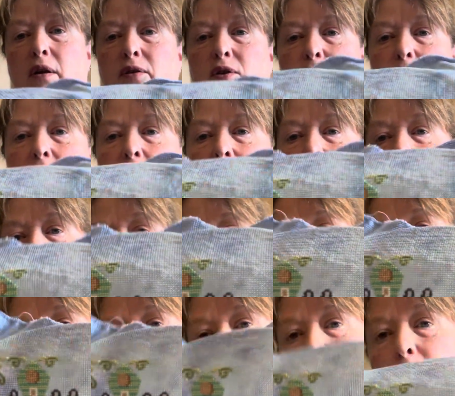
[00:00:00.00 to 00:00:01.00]
too badly.
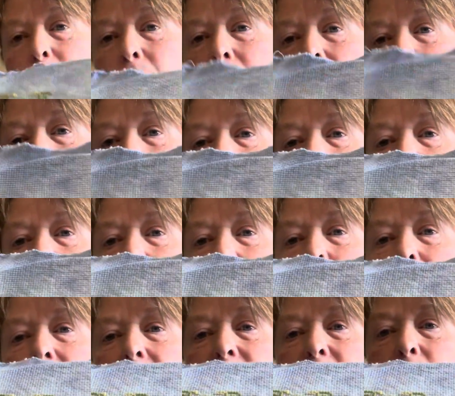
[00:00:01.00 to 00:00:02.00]
I'm pretty
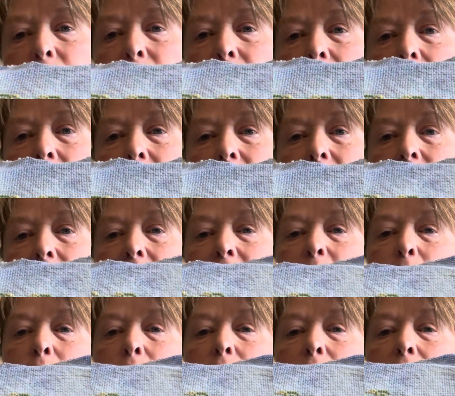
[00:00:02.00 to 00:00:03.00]
pleased with that, at the
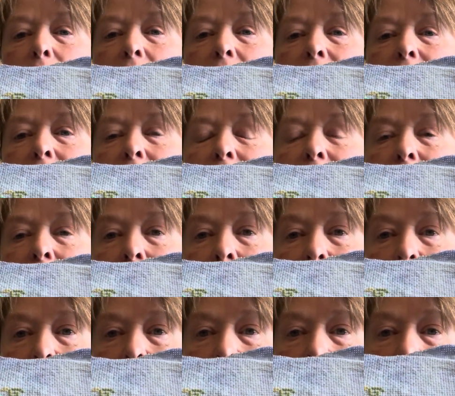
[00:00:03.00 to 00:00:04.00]
progress.
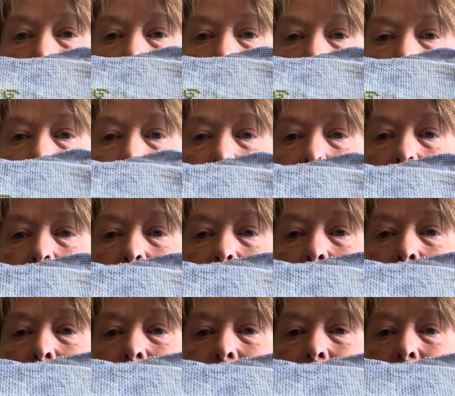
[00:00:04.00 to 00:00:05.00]

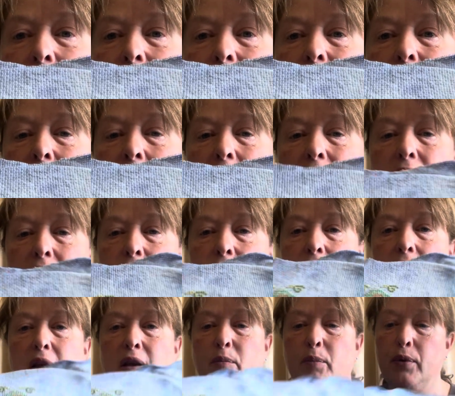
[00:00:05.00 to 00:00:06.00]
I love the
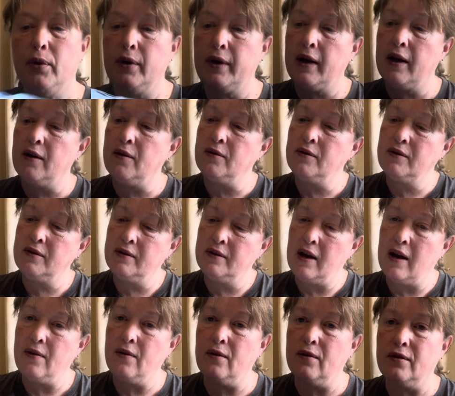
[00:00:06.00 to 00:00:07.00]
little birdhouse,
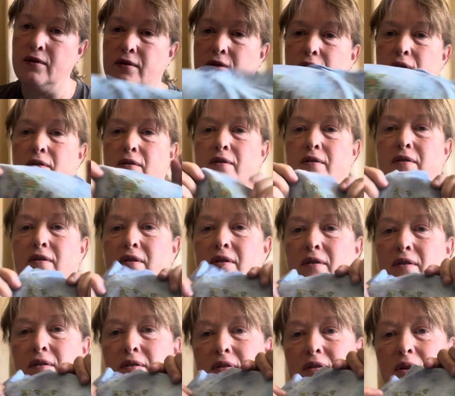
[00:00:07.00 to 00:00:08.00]
and
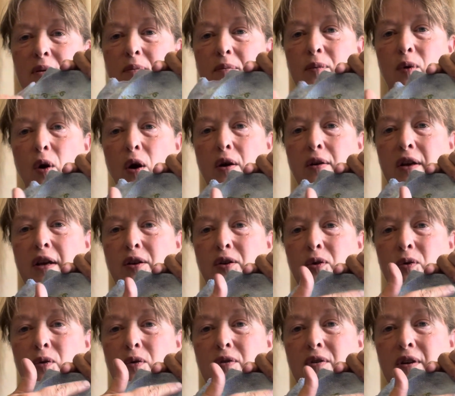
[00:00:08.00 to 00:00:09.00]
there's some gardening
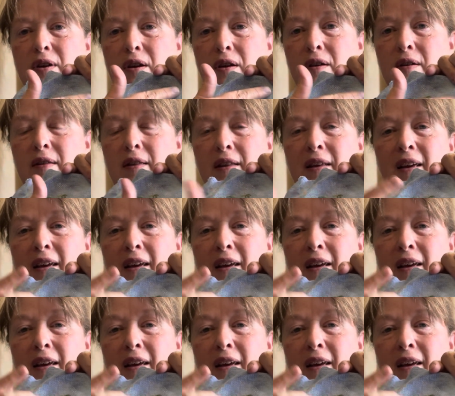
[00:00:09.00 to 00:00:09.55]
tools here